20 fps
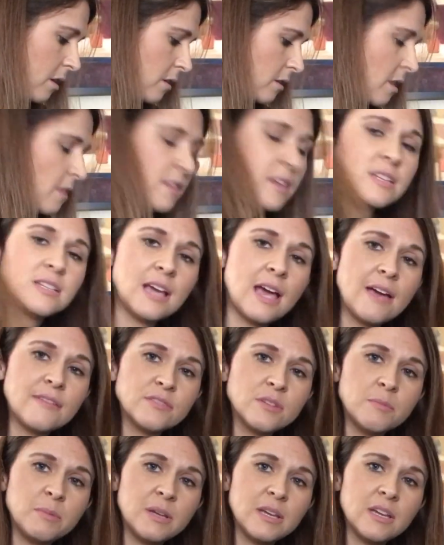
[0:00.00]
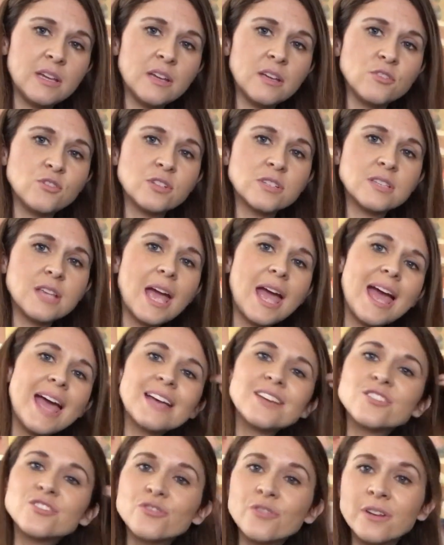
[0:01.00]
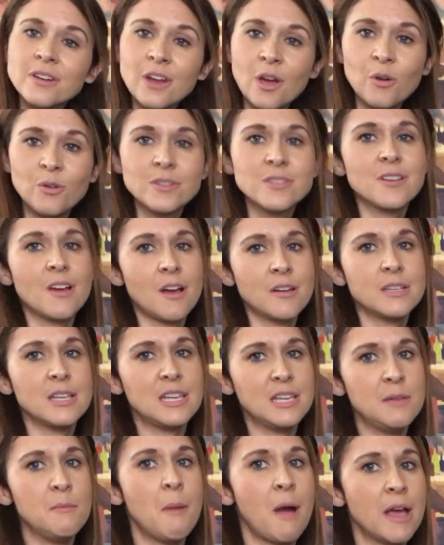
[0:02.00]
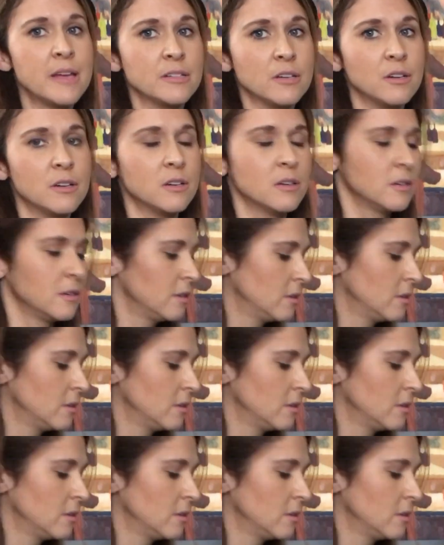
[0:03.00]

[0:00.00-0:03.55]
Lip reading: then these have to be just extra notes on E minor.